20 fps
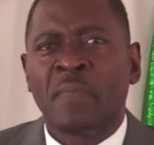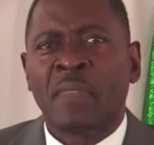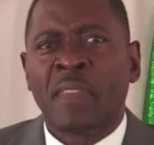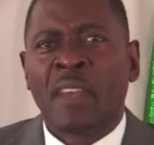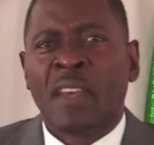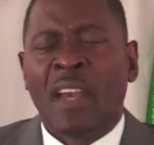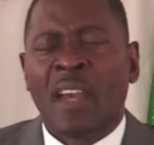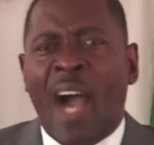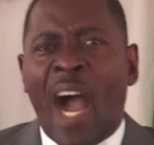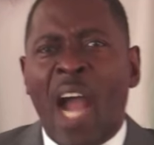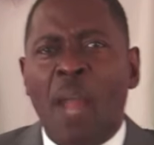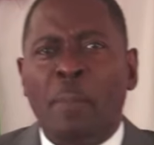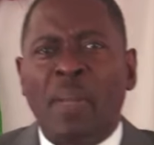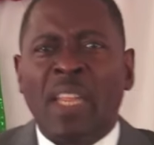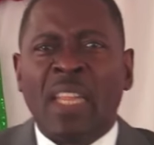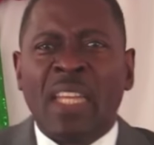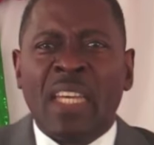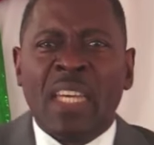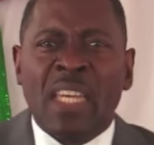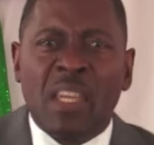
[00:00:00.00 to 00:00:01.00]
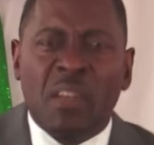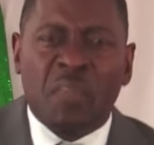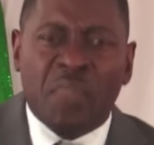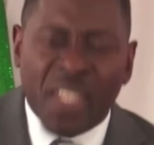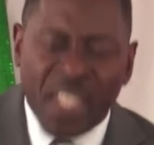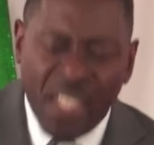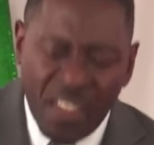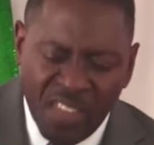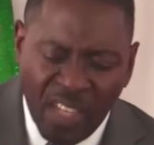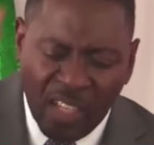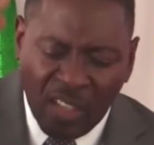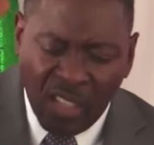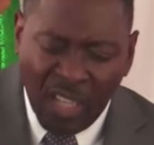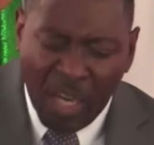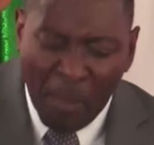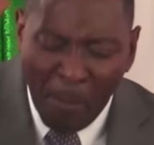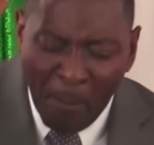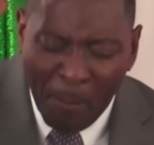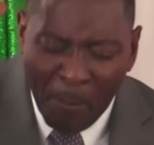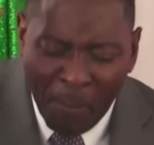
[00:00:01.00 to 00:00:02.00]
I believe it is a
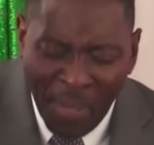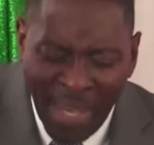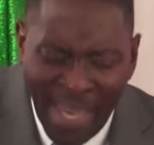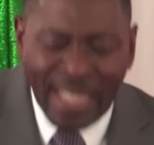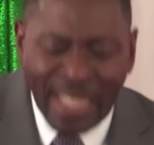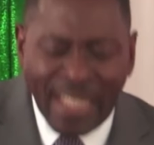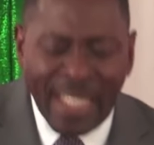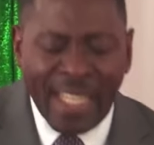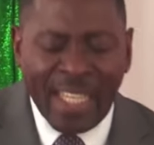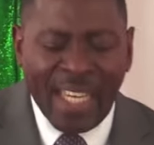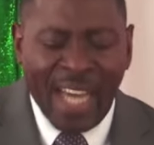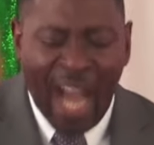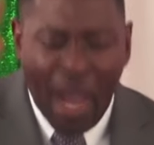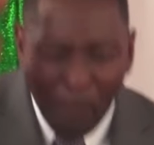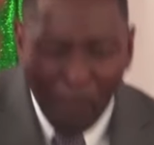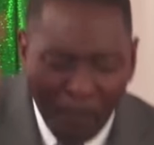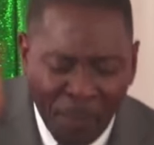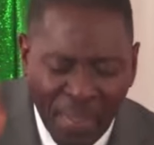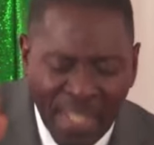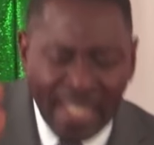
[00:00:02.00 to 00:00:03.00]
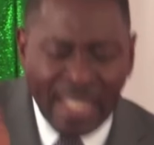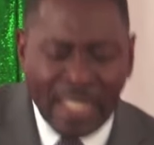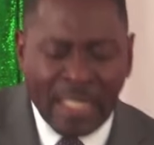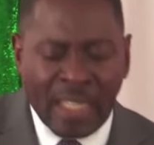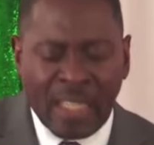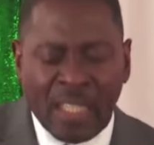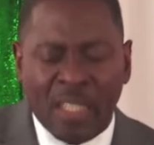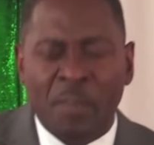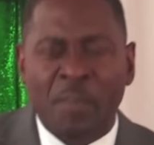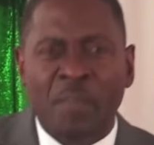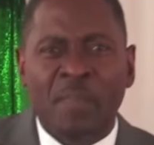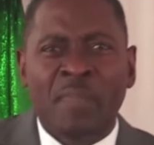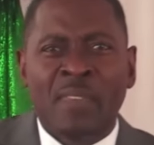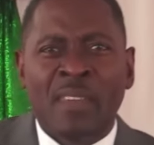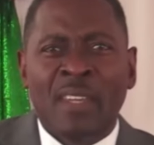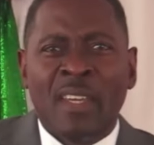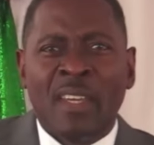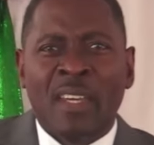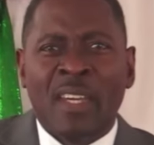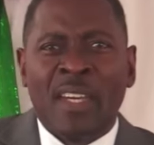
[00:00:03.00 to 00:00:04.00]
compelling appeal
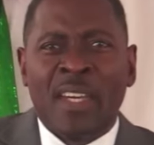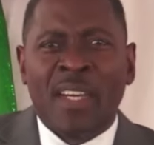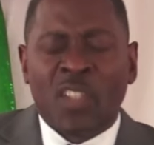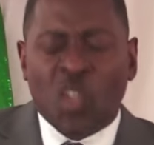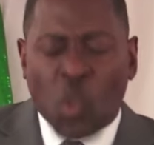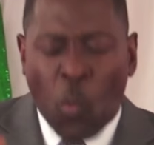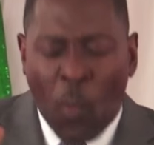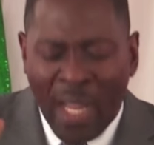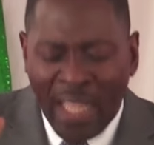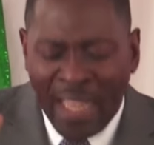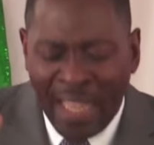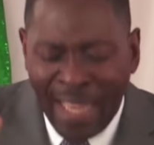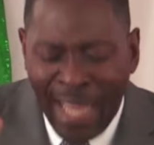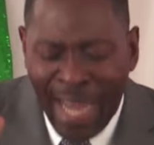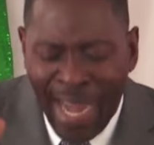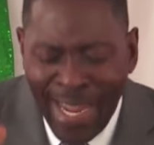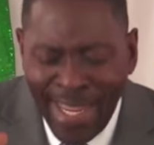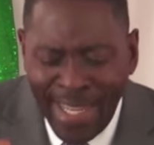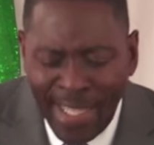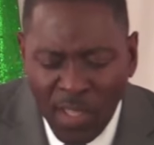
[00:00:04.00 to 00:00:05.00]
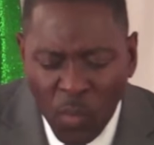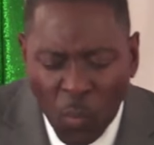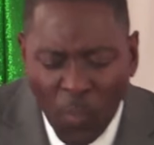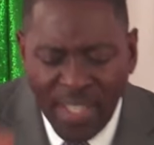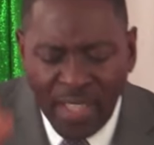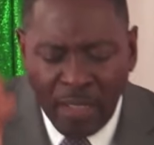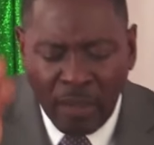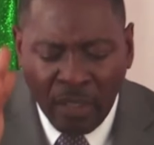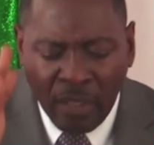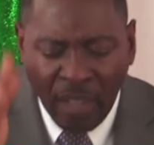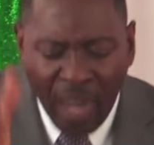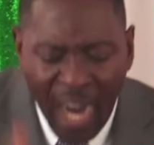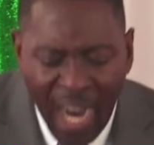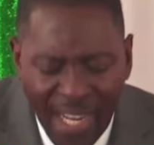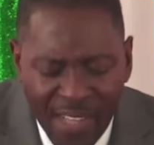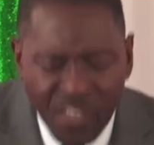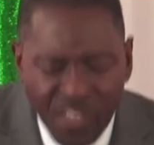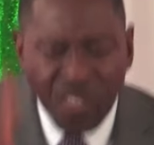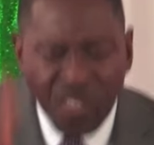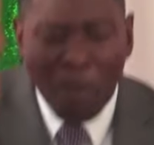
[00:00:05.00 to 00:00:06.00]
to align with
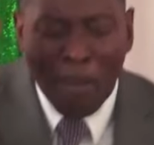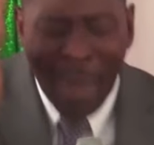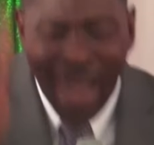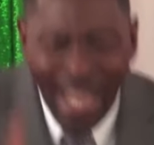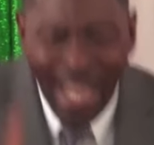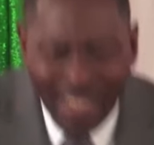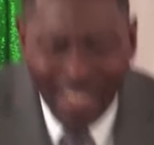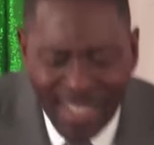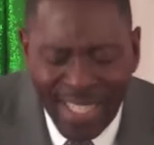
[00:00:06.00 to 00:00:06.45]
God's mandate